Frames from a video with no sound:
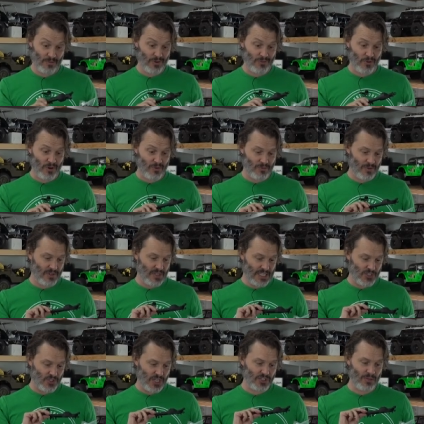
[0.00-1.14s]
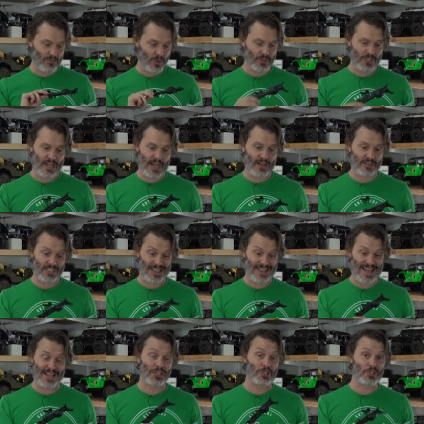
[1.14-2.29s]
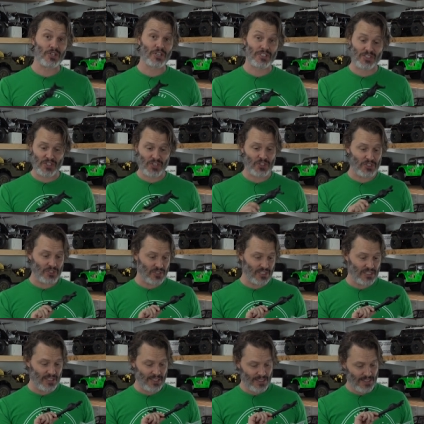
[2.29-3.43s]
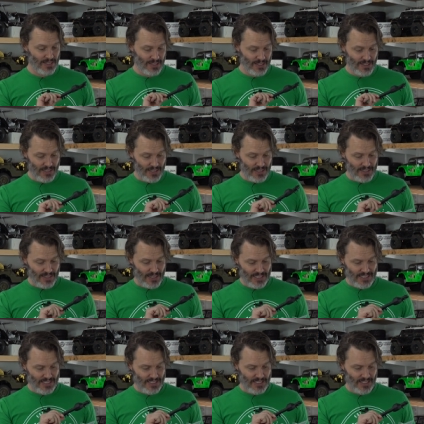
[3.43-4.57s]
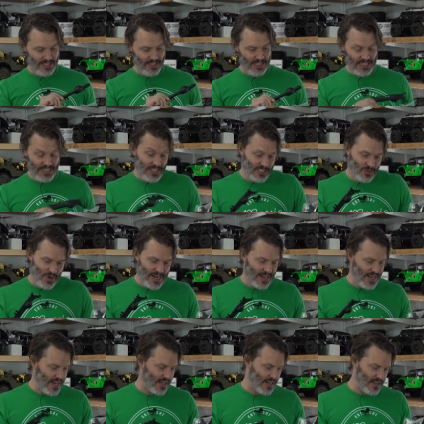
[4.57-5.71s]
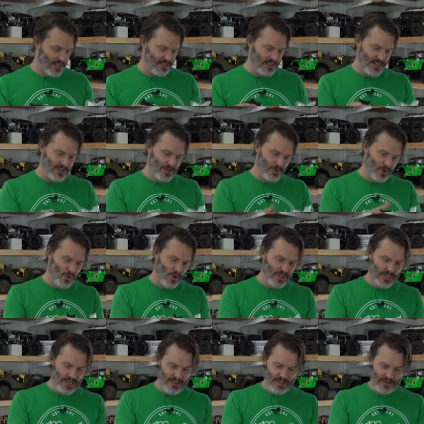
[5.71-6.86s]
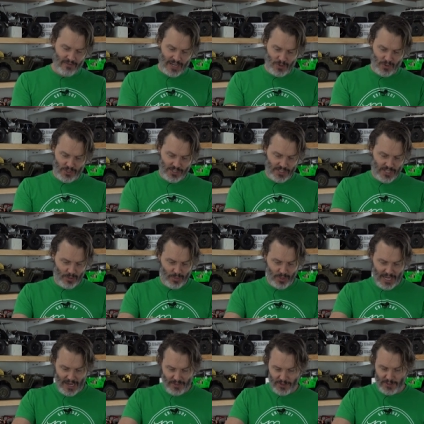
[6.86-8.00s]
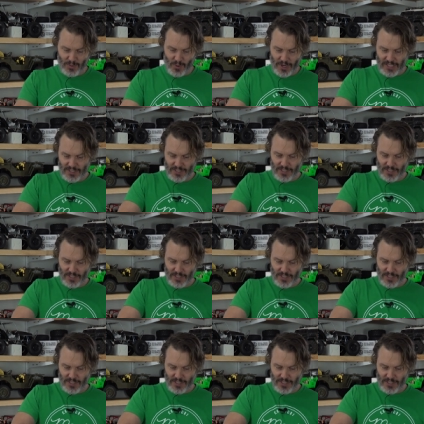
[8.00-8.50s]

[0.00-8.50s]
I mean, for an injection molded housing, that looks good. That's uh, and that's why I got it. I, I know the quality that Vanquish is going to put out at this point.